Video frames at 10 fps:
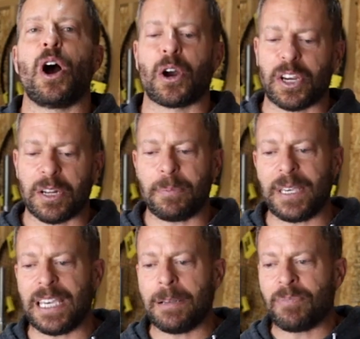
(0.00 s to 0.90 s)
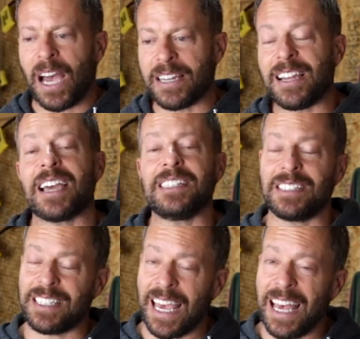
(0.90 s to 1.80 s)
are going to be a
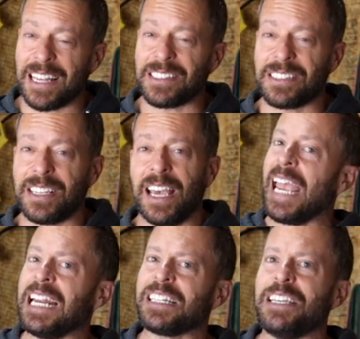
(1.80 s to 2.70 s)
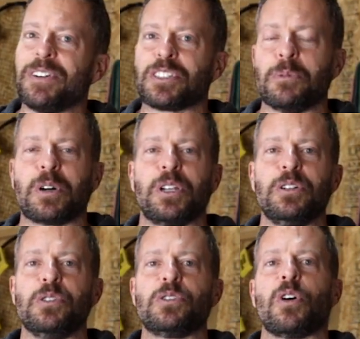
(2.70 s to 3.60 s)
nice test and leave us some
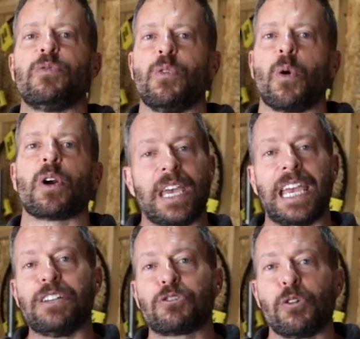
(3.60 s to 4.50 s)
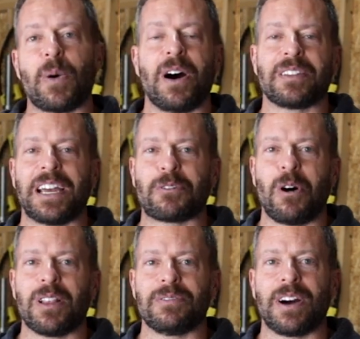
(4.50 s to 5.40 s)
clues for the age group online
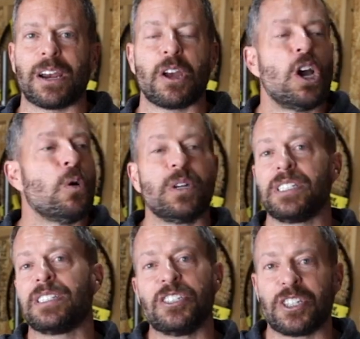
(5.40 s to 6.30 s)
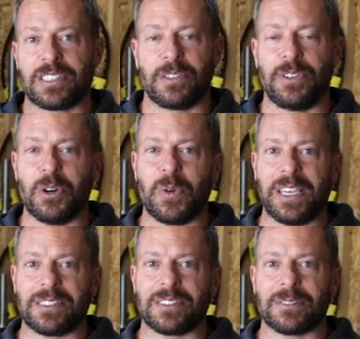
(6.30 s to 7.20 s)
qualifier, which is in just a few weeks.